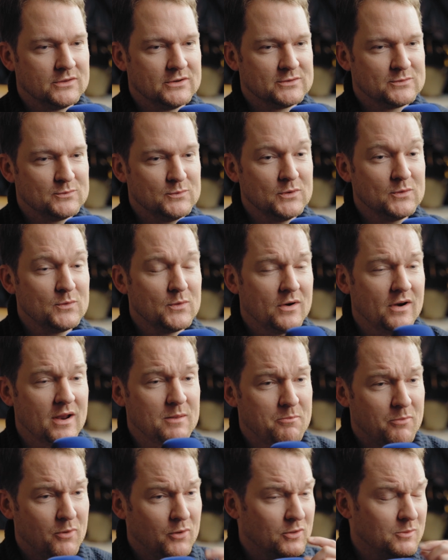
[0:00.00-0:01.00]
there's one where I
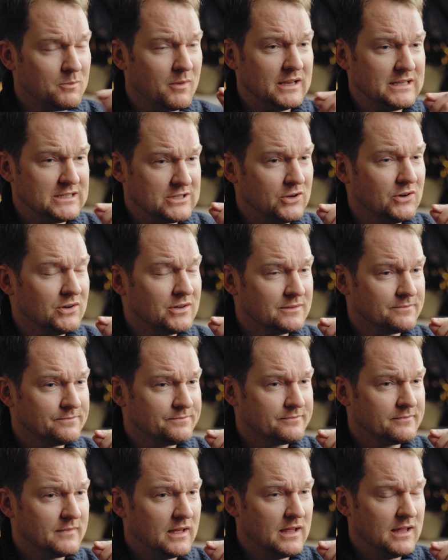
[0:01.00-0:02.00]
pull my tongue
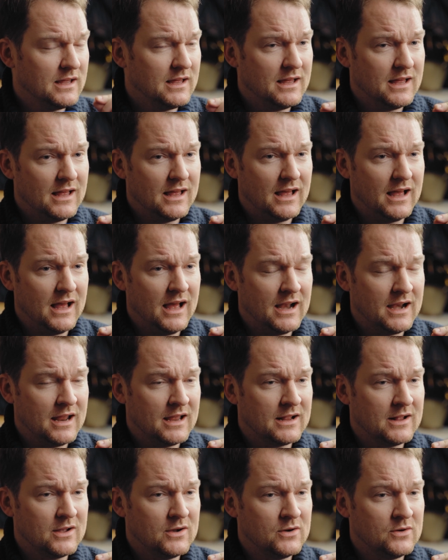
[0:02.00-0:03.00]
and
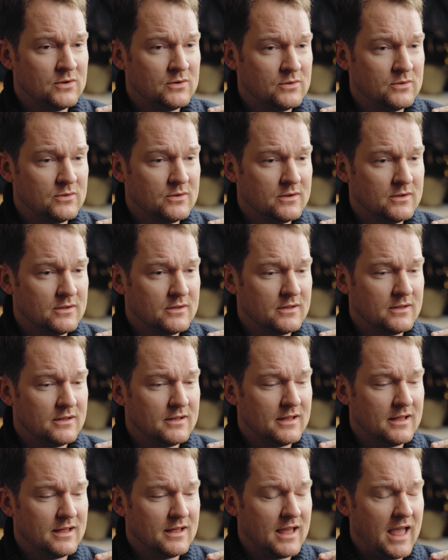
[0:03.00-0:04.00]
I go,
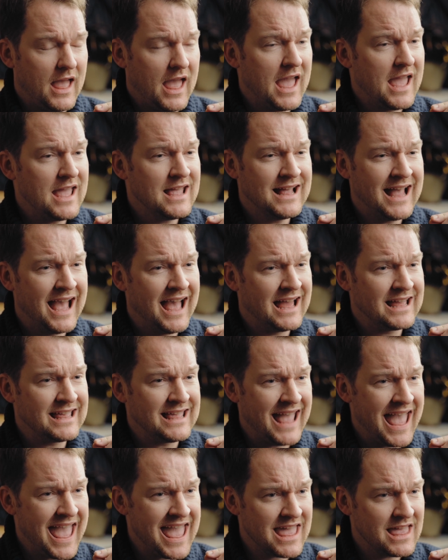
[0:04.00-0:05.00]
hey guy,
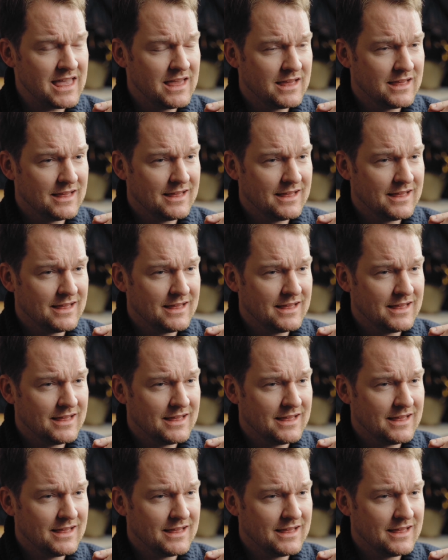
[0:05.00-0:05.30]
yay.